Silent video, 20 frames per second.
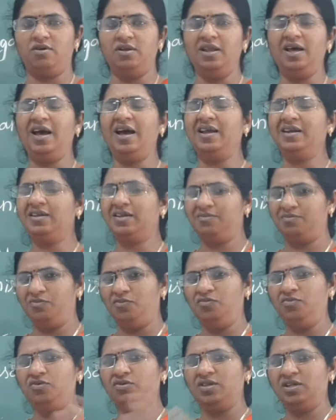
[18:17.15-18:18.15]
And
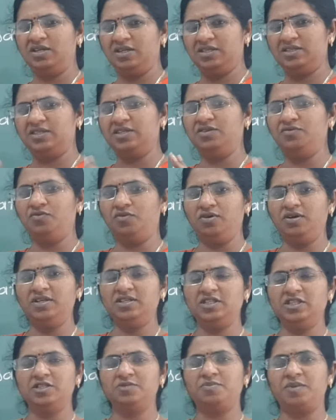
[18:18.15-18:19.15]
remember, the
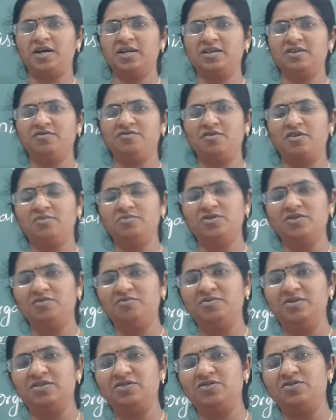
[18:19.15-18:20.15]
disadvantages part of forms of
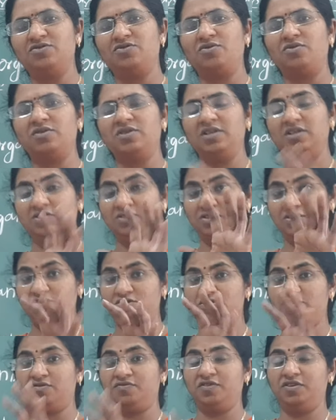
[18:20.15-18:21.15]
business
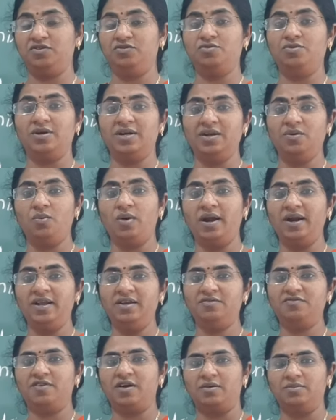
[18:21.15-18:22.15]
organization of Hindu
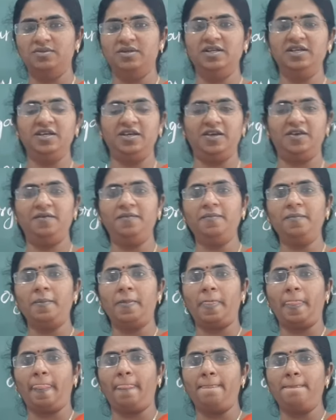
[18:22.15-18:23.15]
undivided
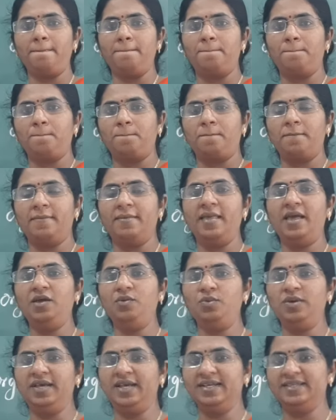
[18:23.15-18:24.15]
family. There
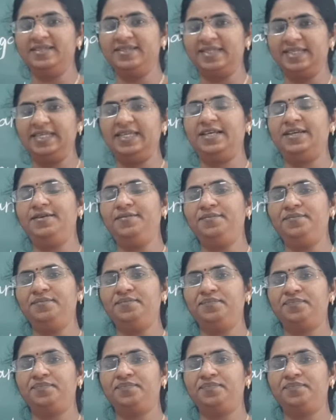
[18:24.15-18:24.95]
we can see